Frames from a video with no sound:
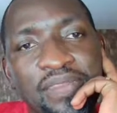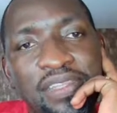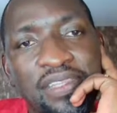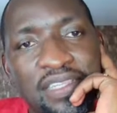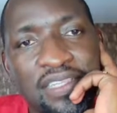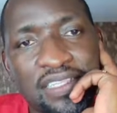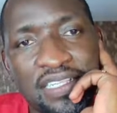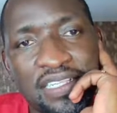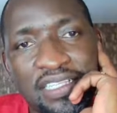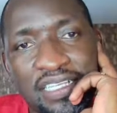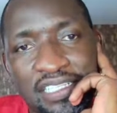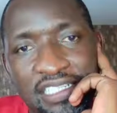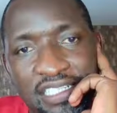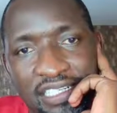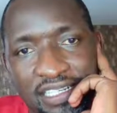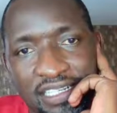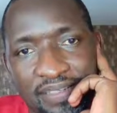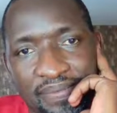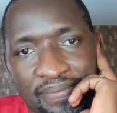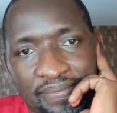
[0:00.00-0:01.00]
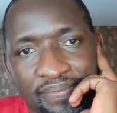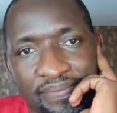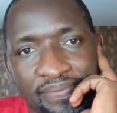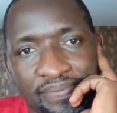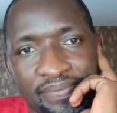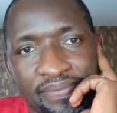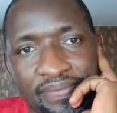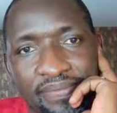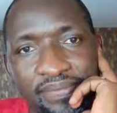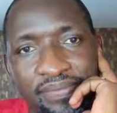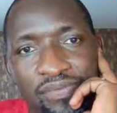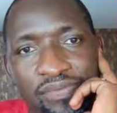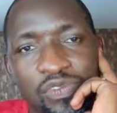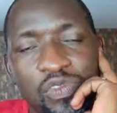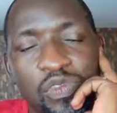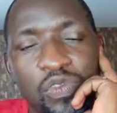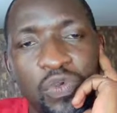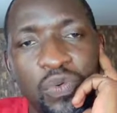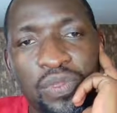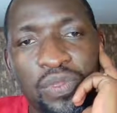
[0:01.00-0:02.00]
This is a check,
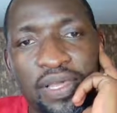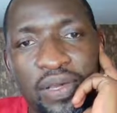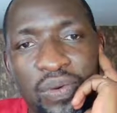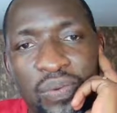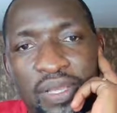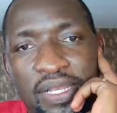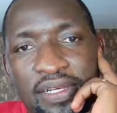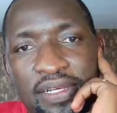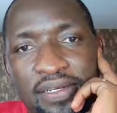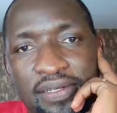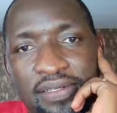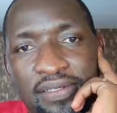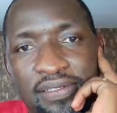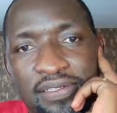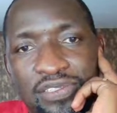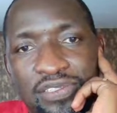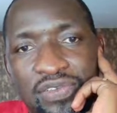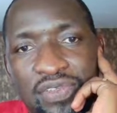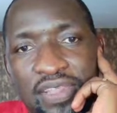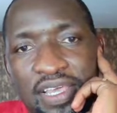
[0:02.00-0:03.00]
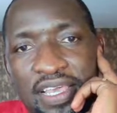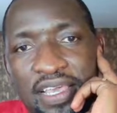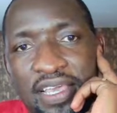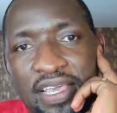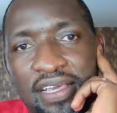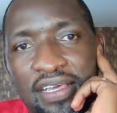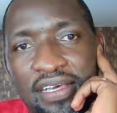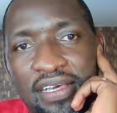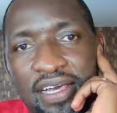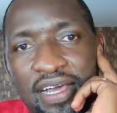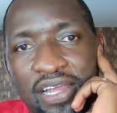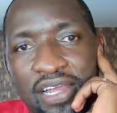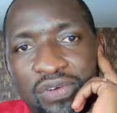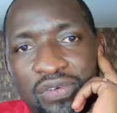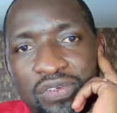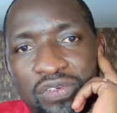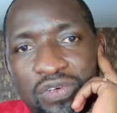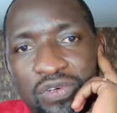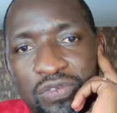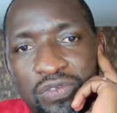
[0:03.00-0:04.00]
the queen. So the king cannot
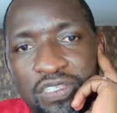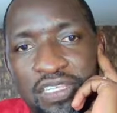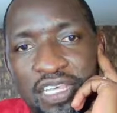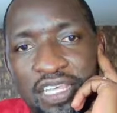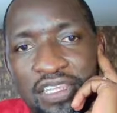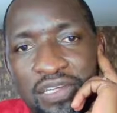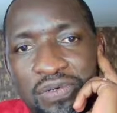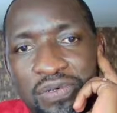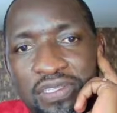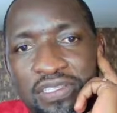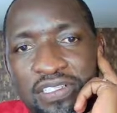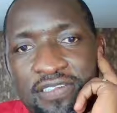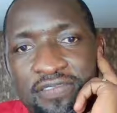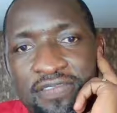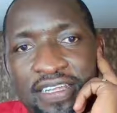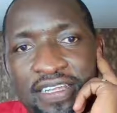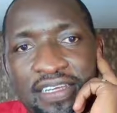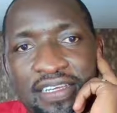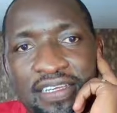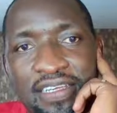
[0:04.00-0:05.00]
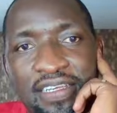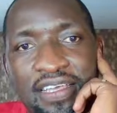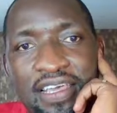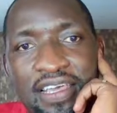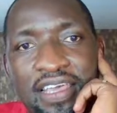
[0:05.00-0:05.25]
cross here. The rook is defending.